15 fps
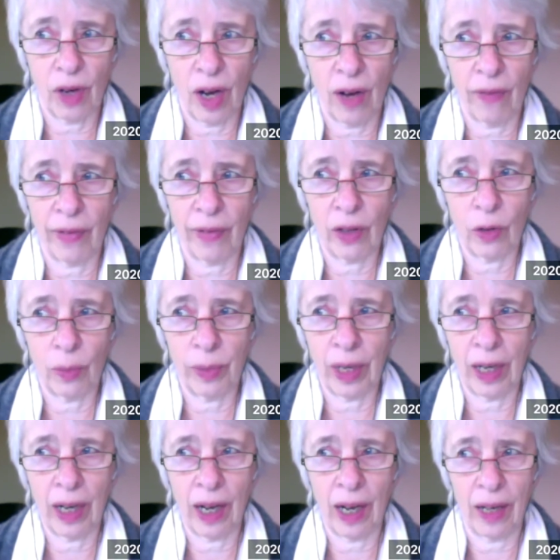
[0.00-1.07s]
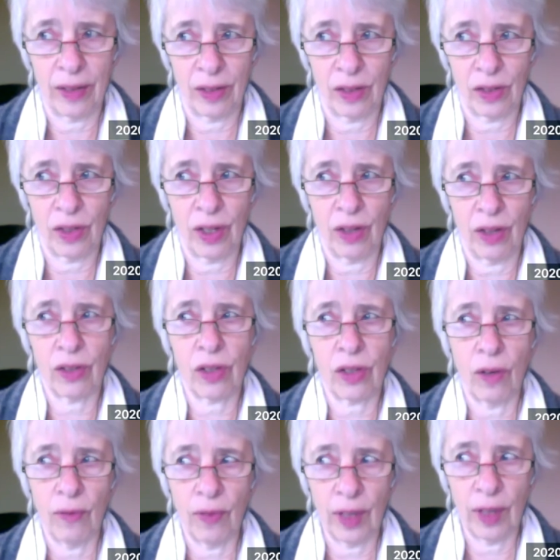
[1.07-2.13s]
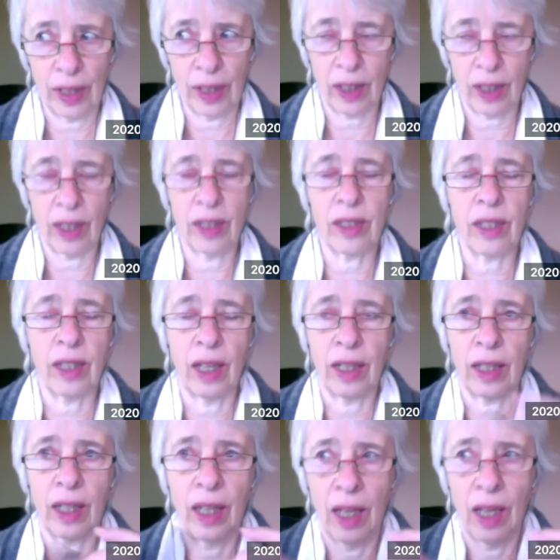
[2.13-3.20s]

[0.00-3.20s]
every group that has a serious conflict. It's like,